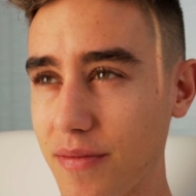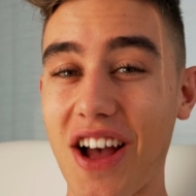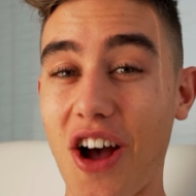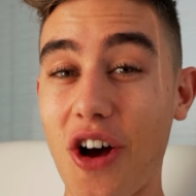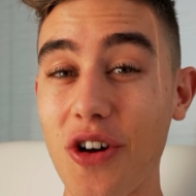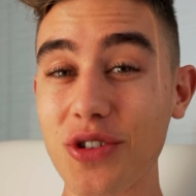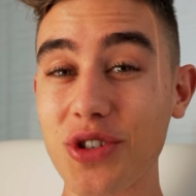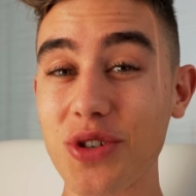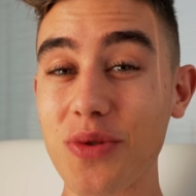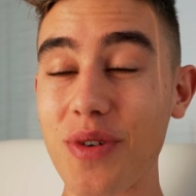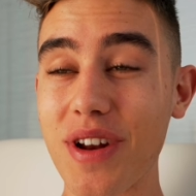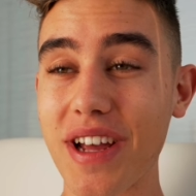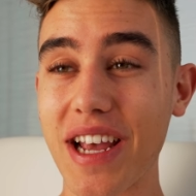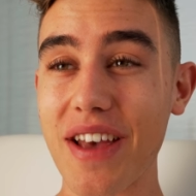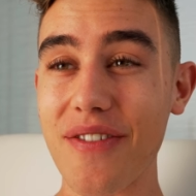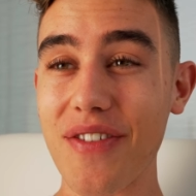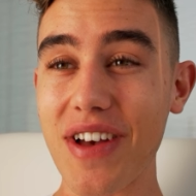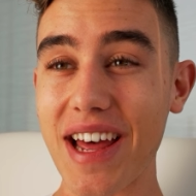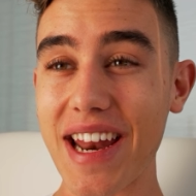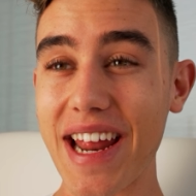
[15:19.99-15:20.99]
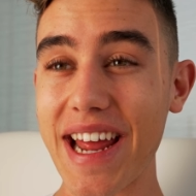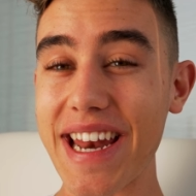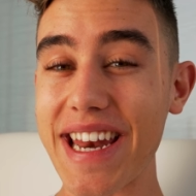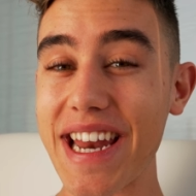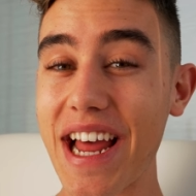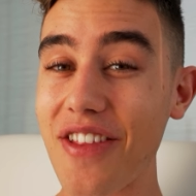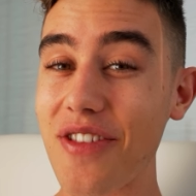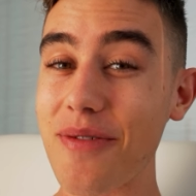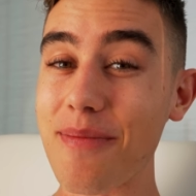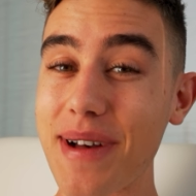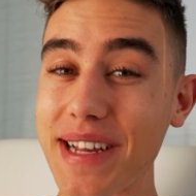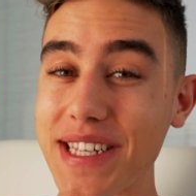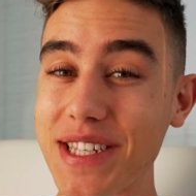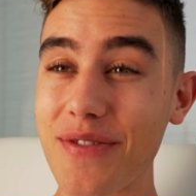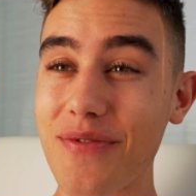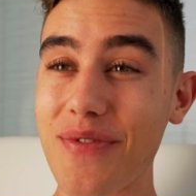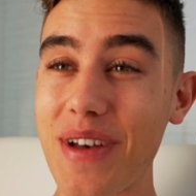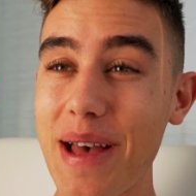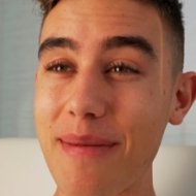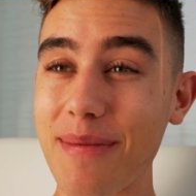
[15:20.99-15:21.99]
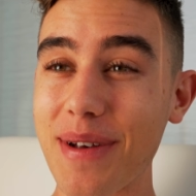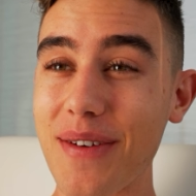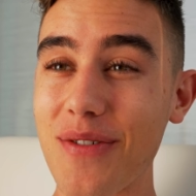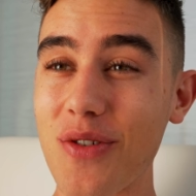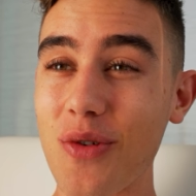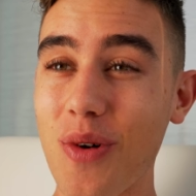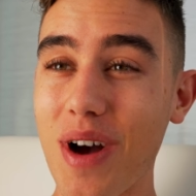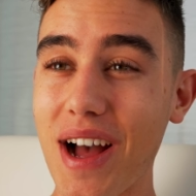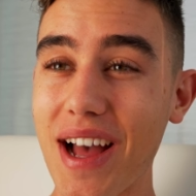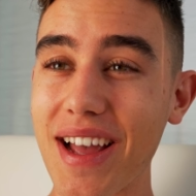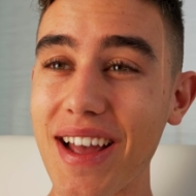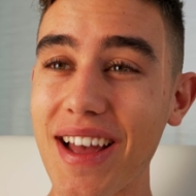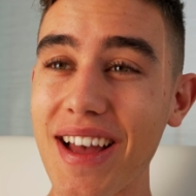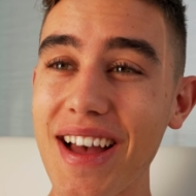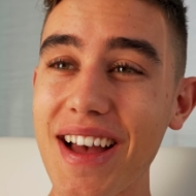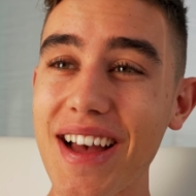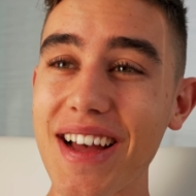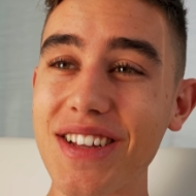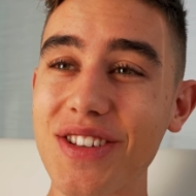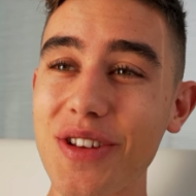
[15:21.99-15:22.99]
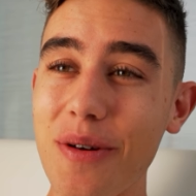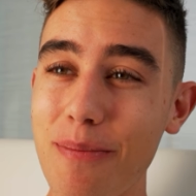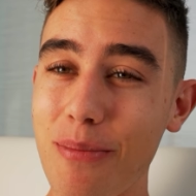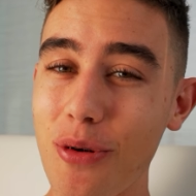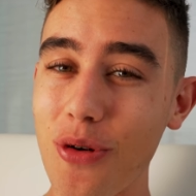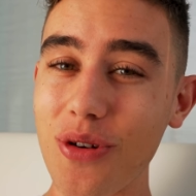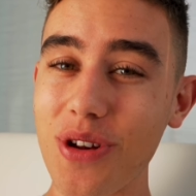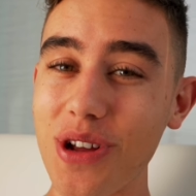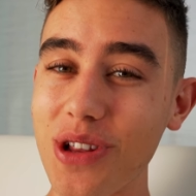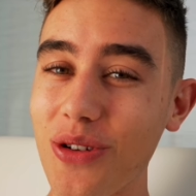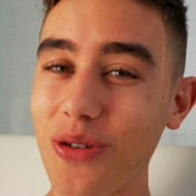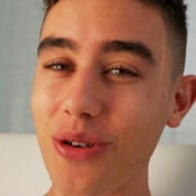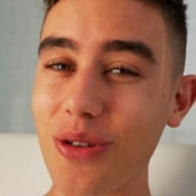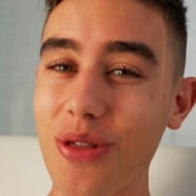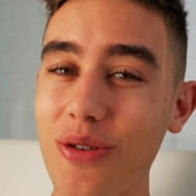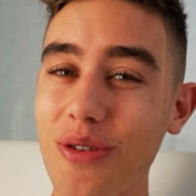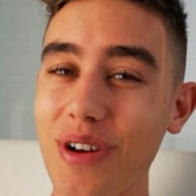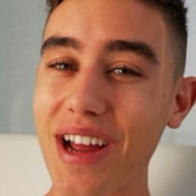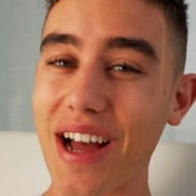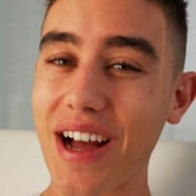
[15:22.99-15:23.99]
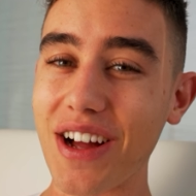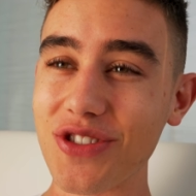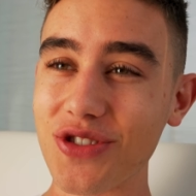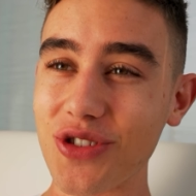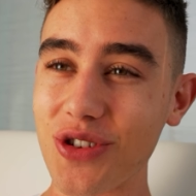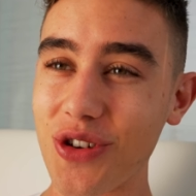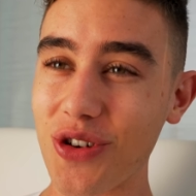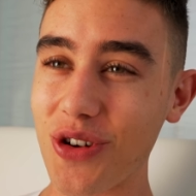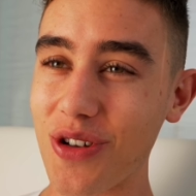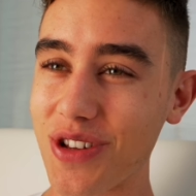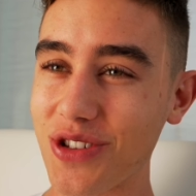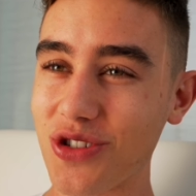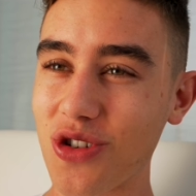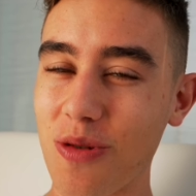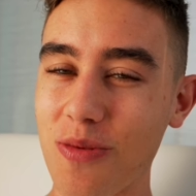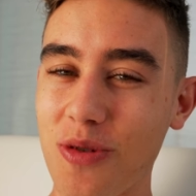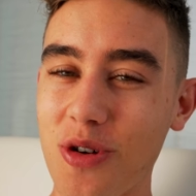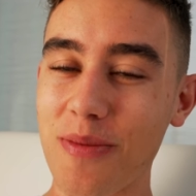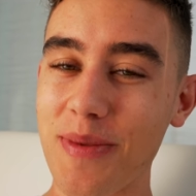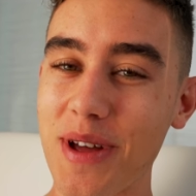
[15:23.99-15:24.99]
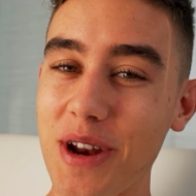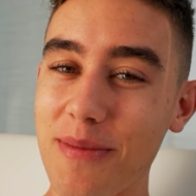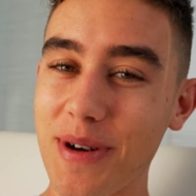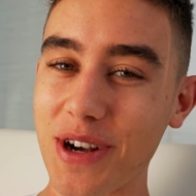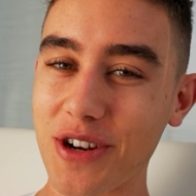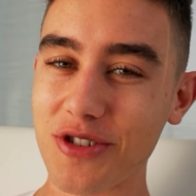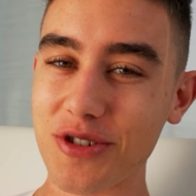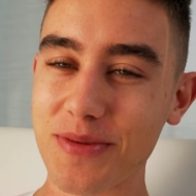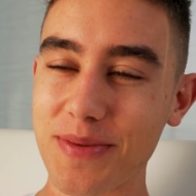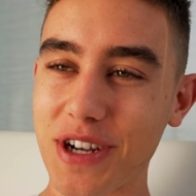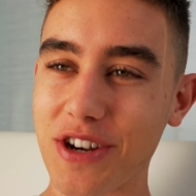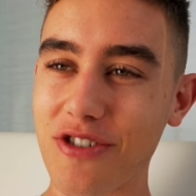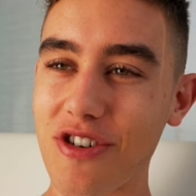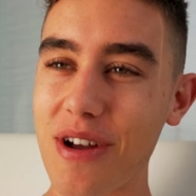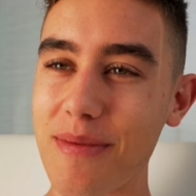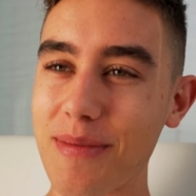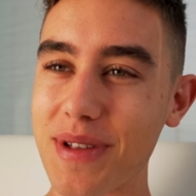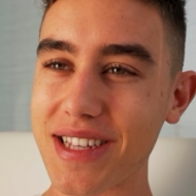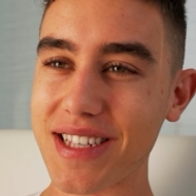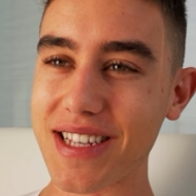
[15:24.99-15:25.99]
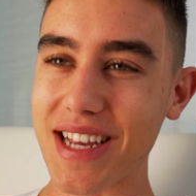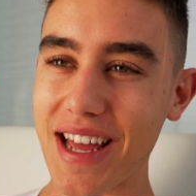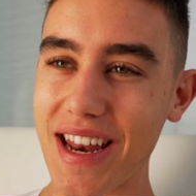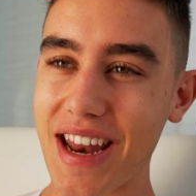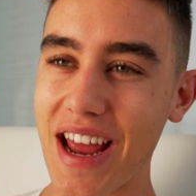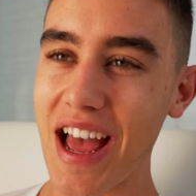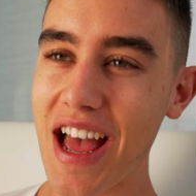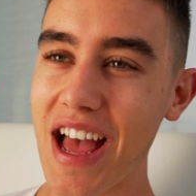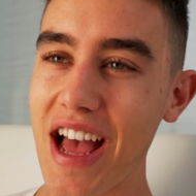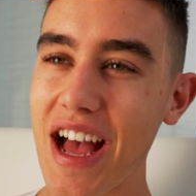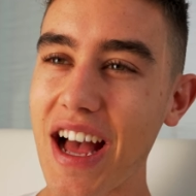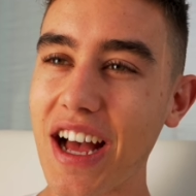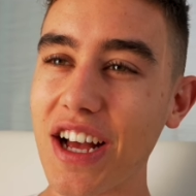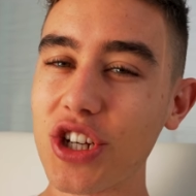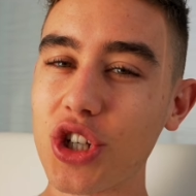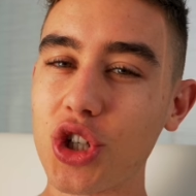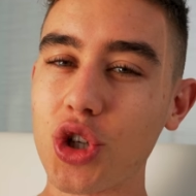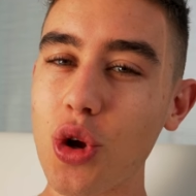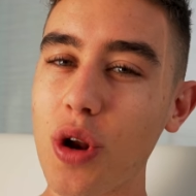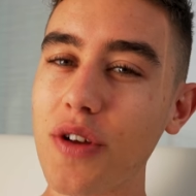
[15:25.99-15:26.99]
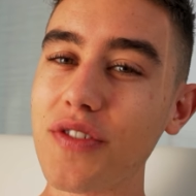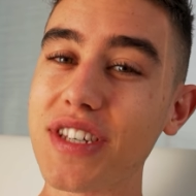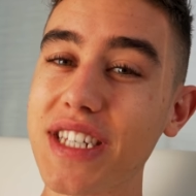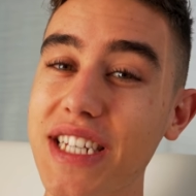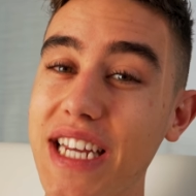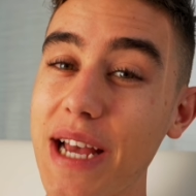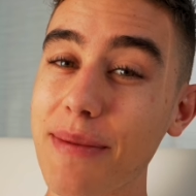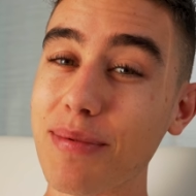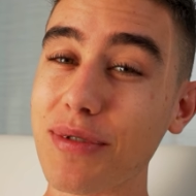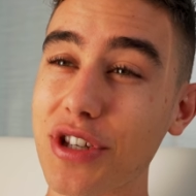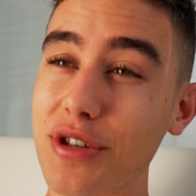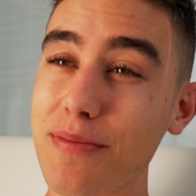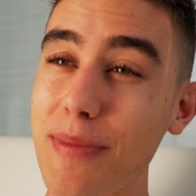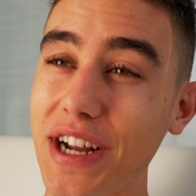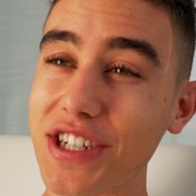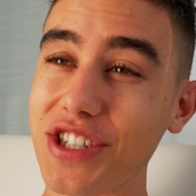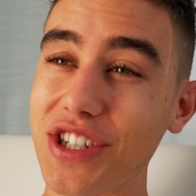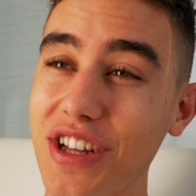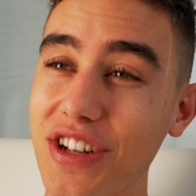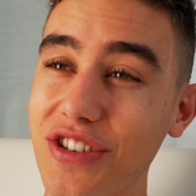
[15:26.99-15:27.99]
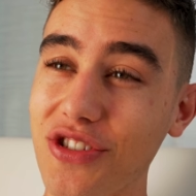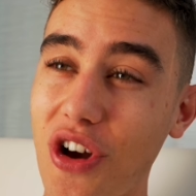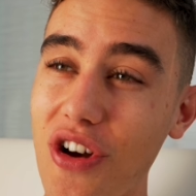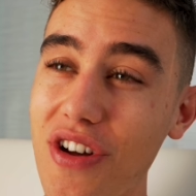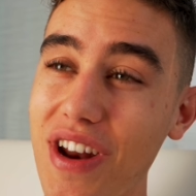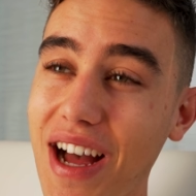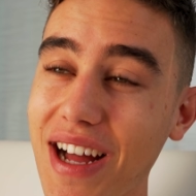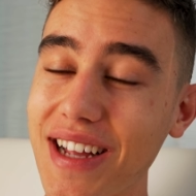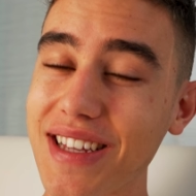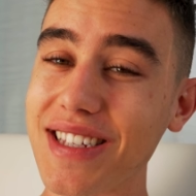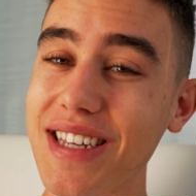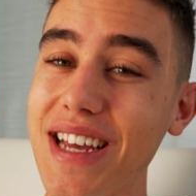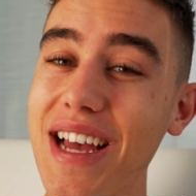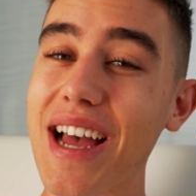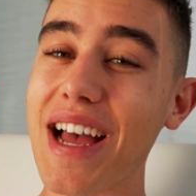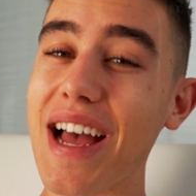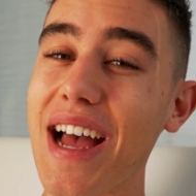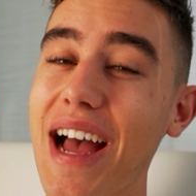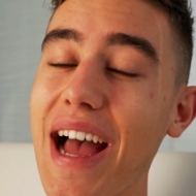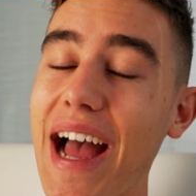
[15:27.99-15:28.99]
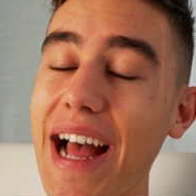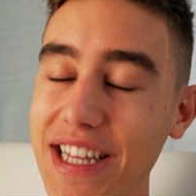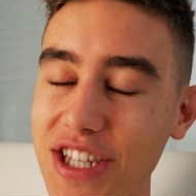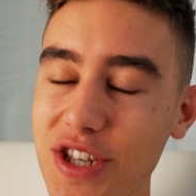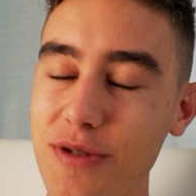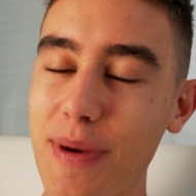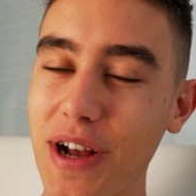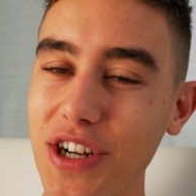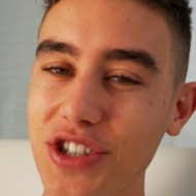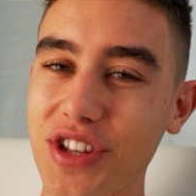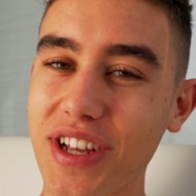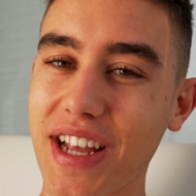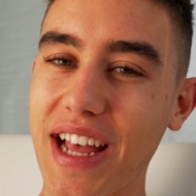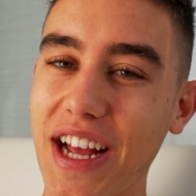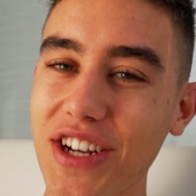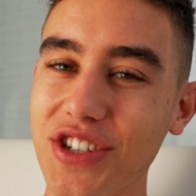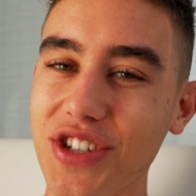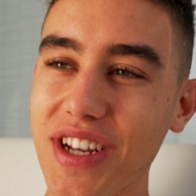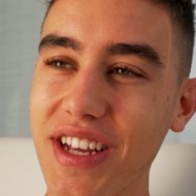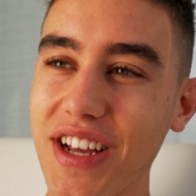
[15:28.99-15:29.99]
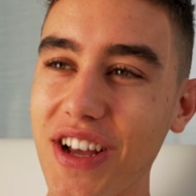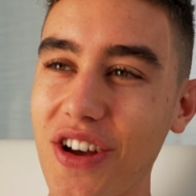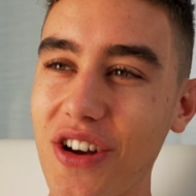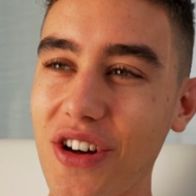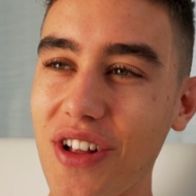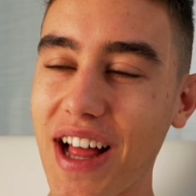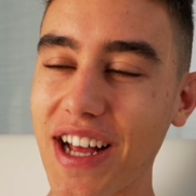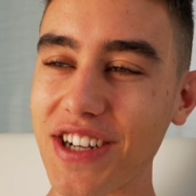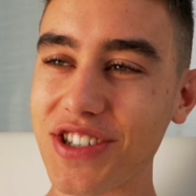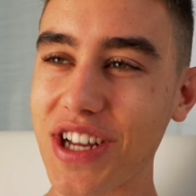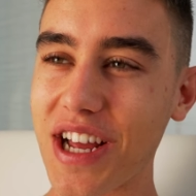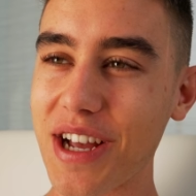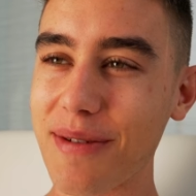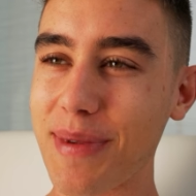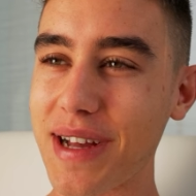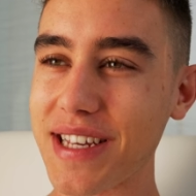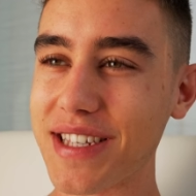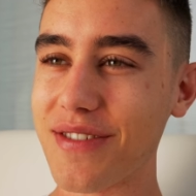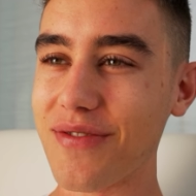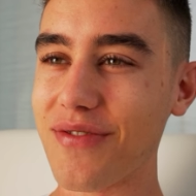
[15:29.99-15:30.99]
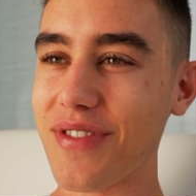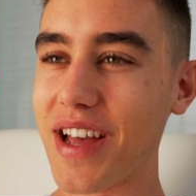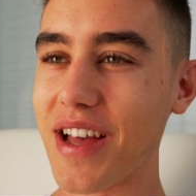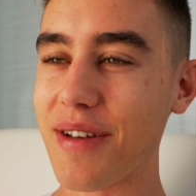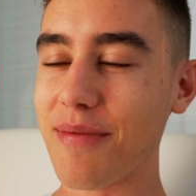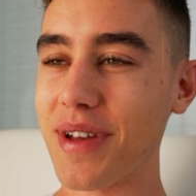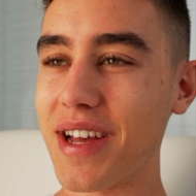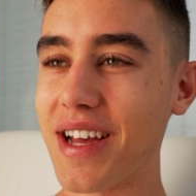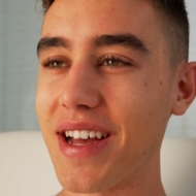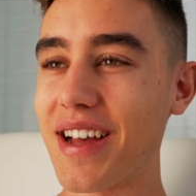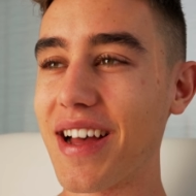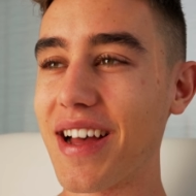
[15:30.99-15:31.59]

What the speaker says: I also want to give out another massive fam giveaway to BootyLord300, who got the top comment on my Krispy Kreme that said, should have skipped smashing the donuts and smashed the cashier girl, # massive fam.